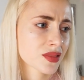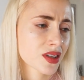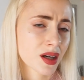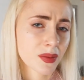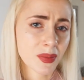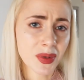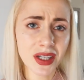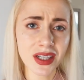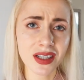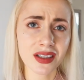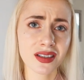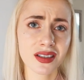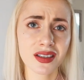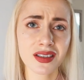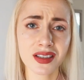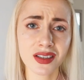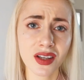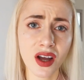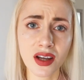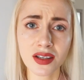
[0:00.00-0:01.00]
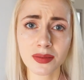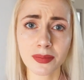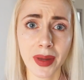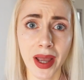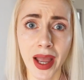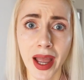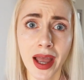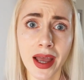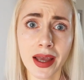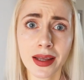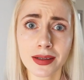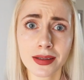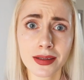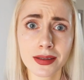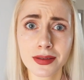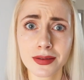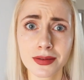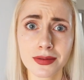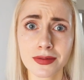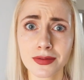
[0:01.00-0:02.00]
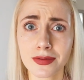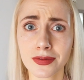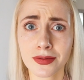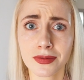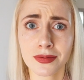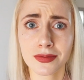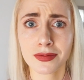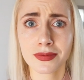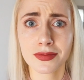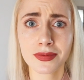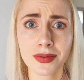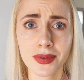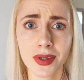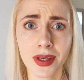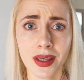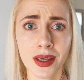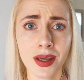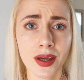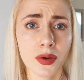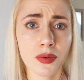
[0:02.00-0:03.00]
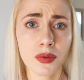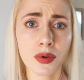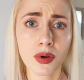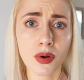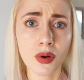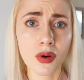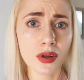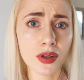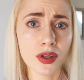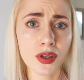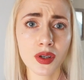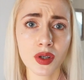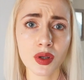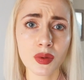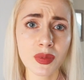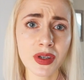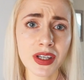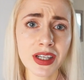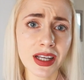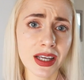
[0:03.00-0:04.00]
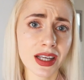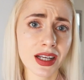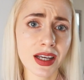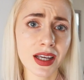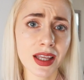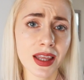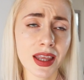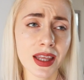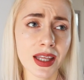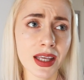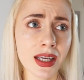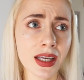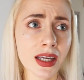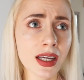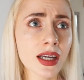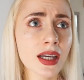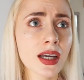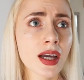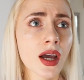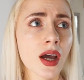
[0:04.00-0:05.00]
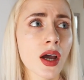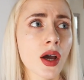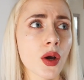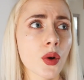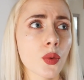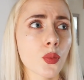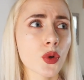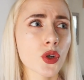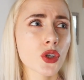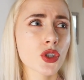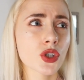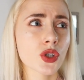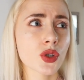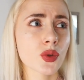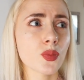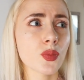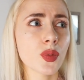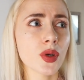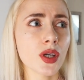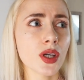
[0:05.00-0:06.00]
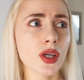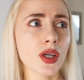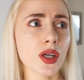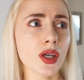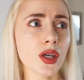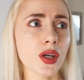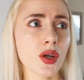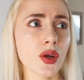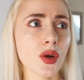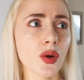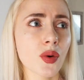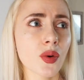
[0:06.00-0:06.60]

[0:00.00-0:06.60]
I mean, it's not bad. We're all human, and I think we should be